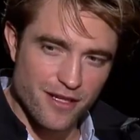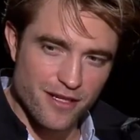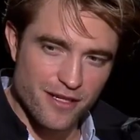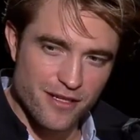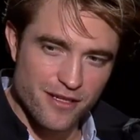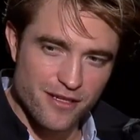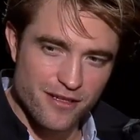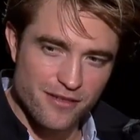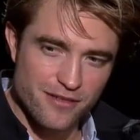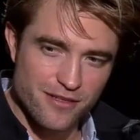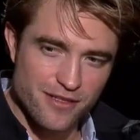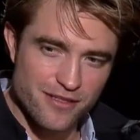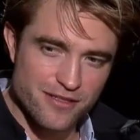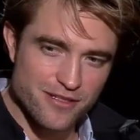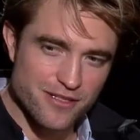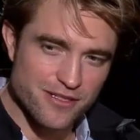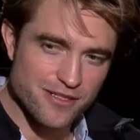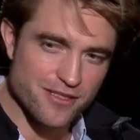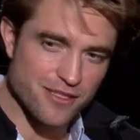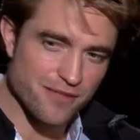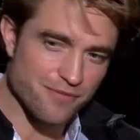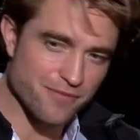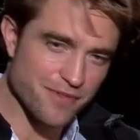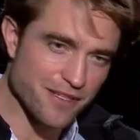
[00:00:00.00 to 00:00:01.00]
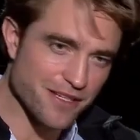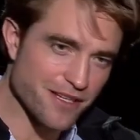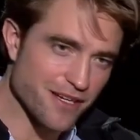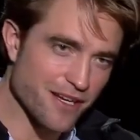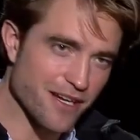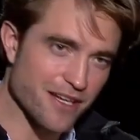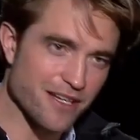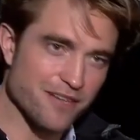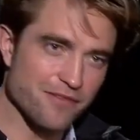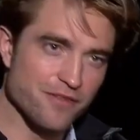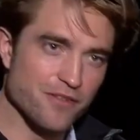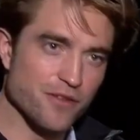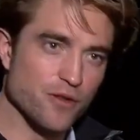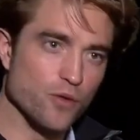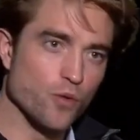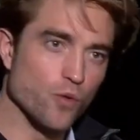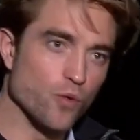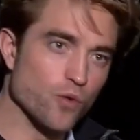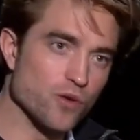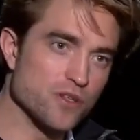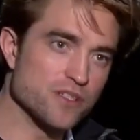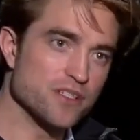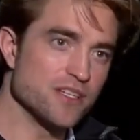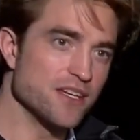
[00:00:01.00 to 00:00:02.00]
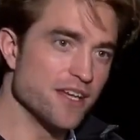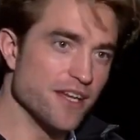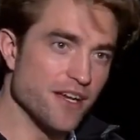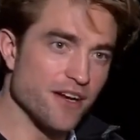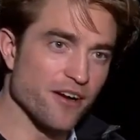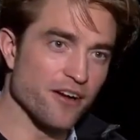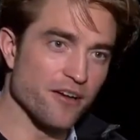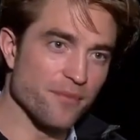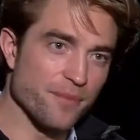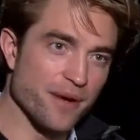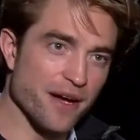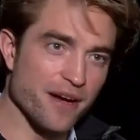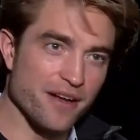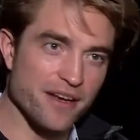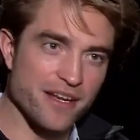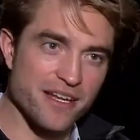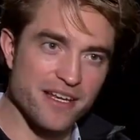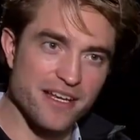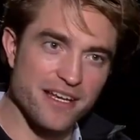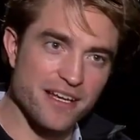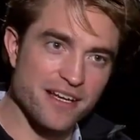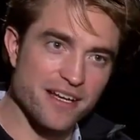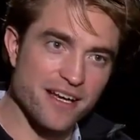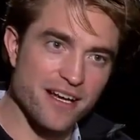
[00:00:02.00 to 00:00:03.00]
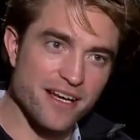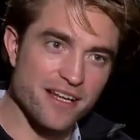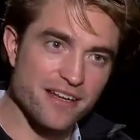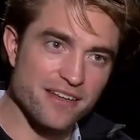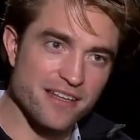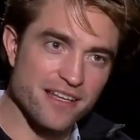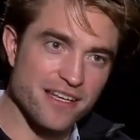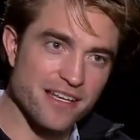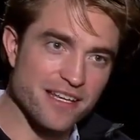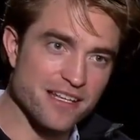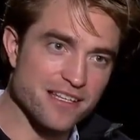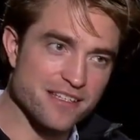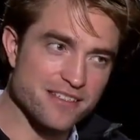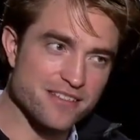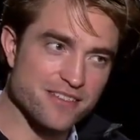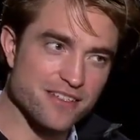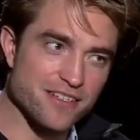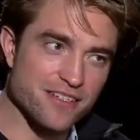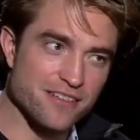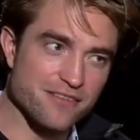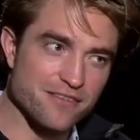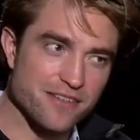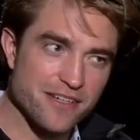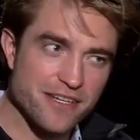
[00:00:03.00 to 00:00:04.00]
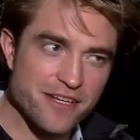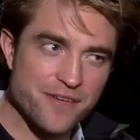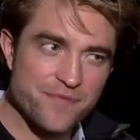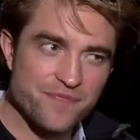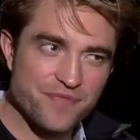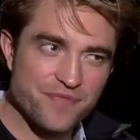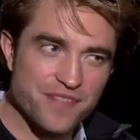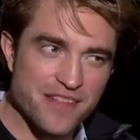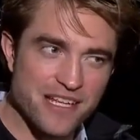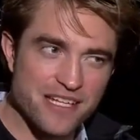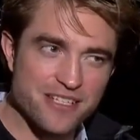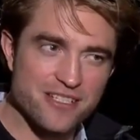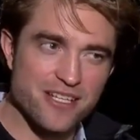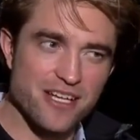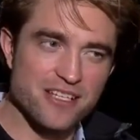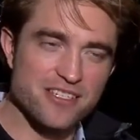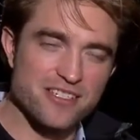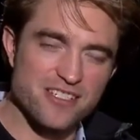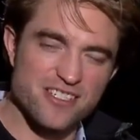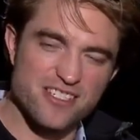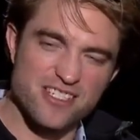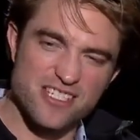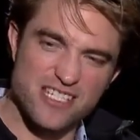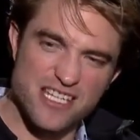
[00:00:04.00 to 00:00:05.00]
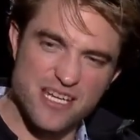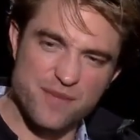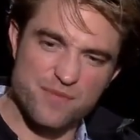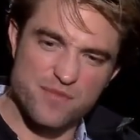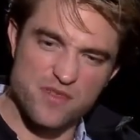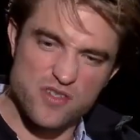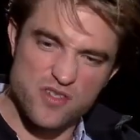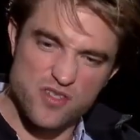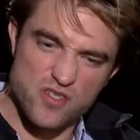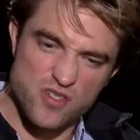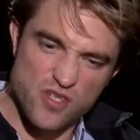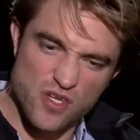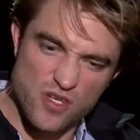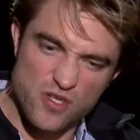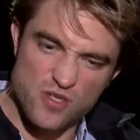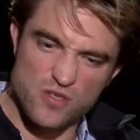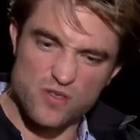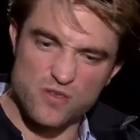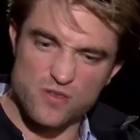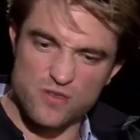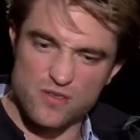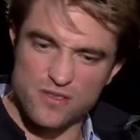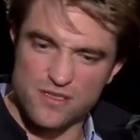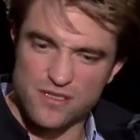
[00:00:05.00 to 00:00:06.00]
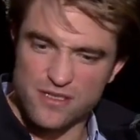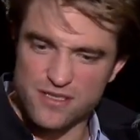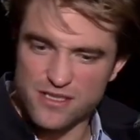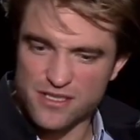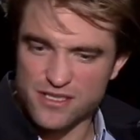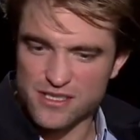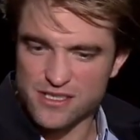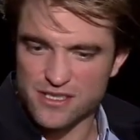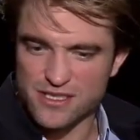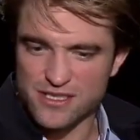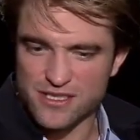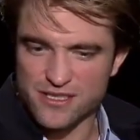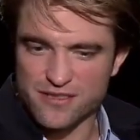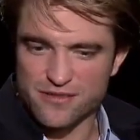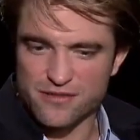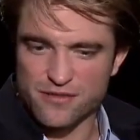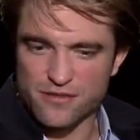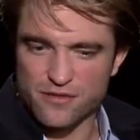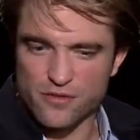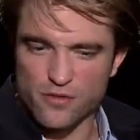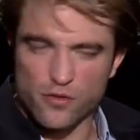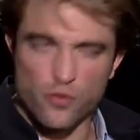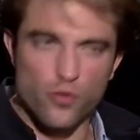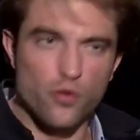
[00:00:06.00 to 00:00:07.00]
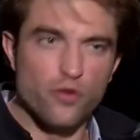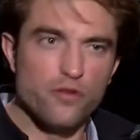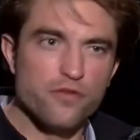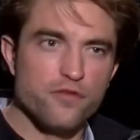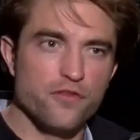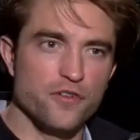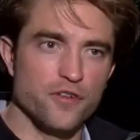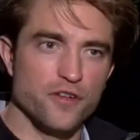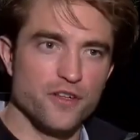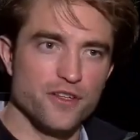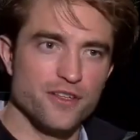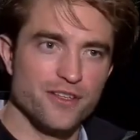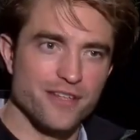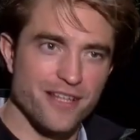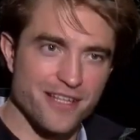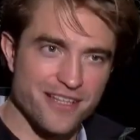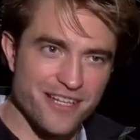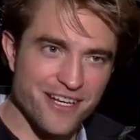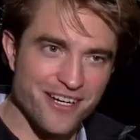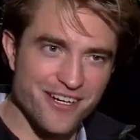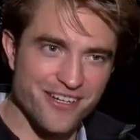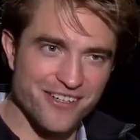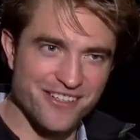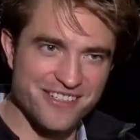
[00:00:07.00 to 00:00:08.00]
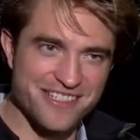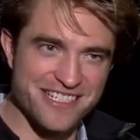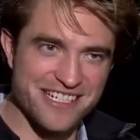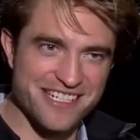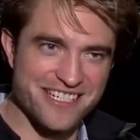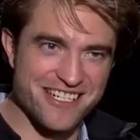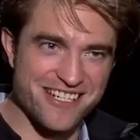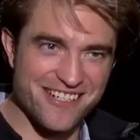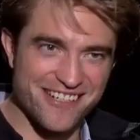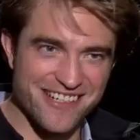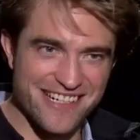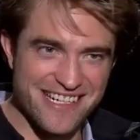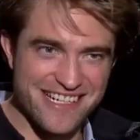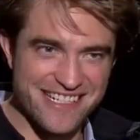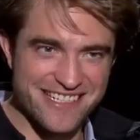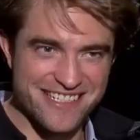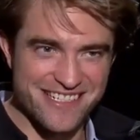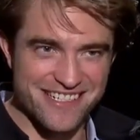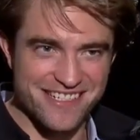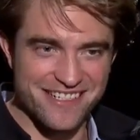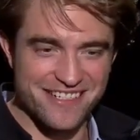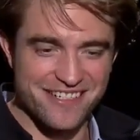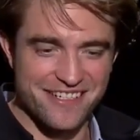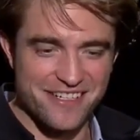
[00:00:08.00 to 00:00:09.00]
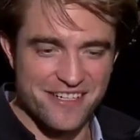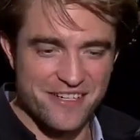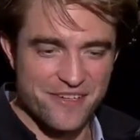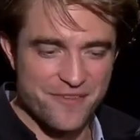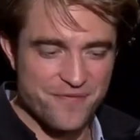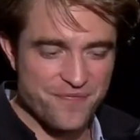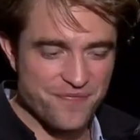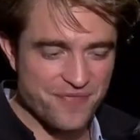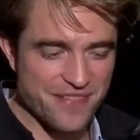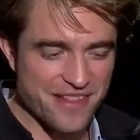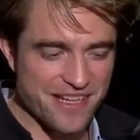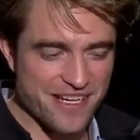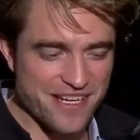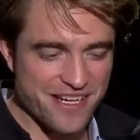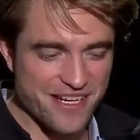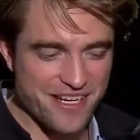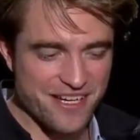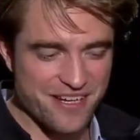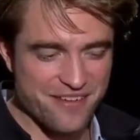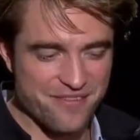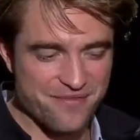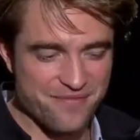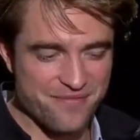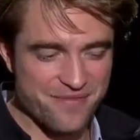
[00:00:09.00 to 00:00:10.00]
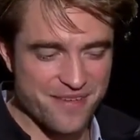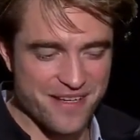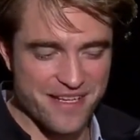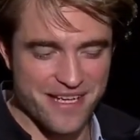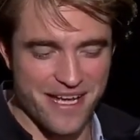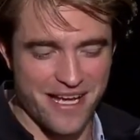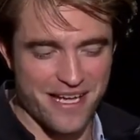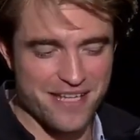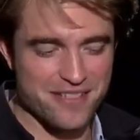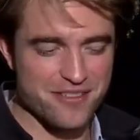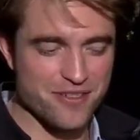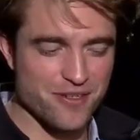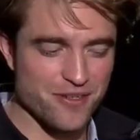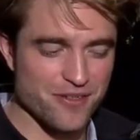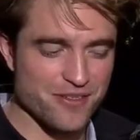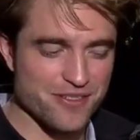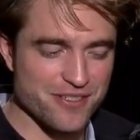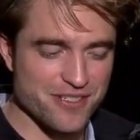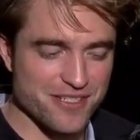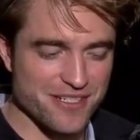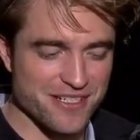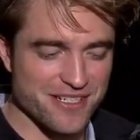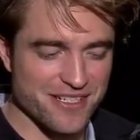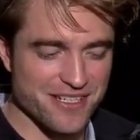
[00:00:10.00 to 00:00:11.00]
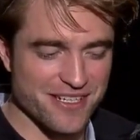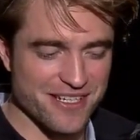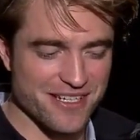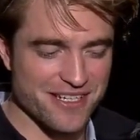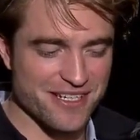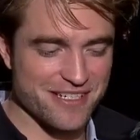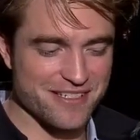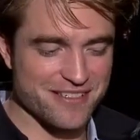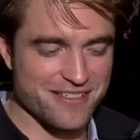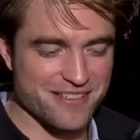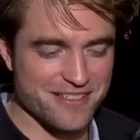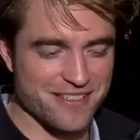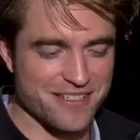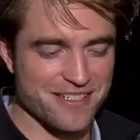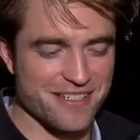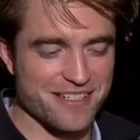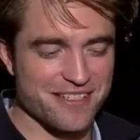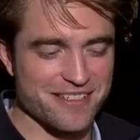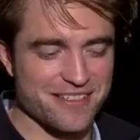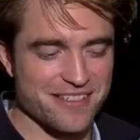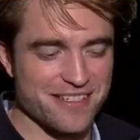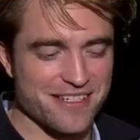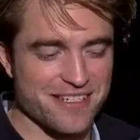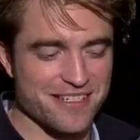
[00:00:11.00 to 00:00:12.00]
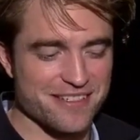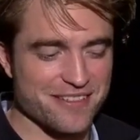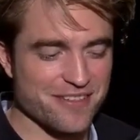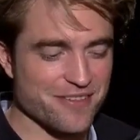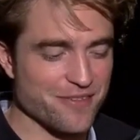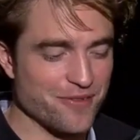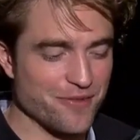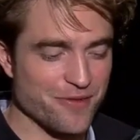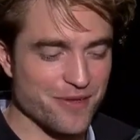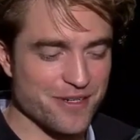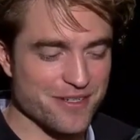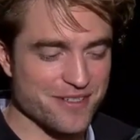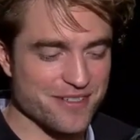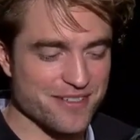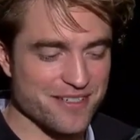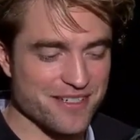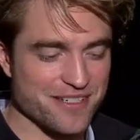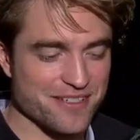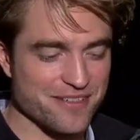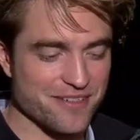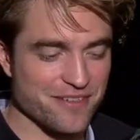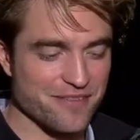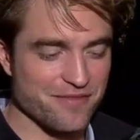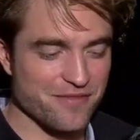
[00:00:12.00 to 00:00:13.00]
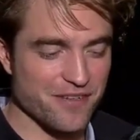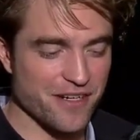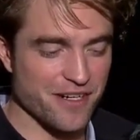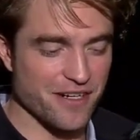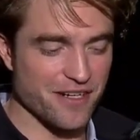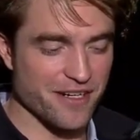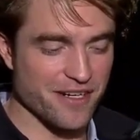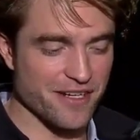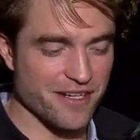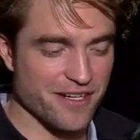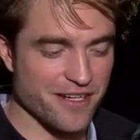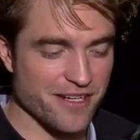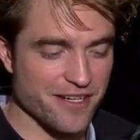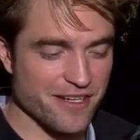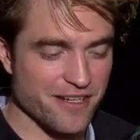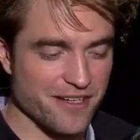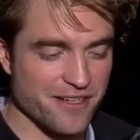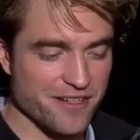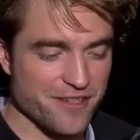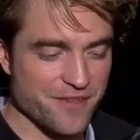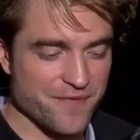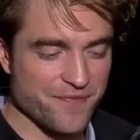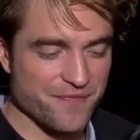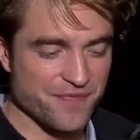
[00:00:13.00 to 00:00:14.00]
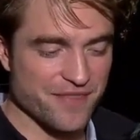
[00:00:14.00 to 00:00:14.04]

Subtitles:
I don't know, there's just something kind of naughtier about it, and it kind of, then it's sort of, it doesn't seem so awful, like the whole situation. But yeah, he's constantly, like, he's got a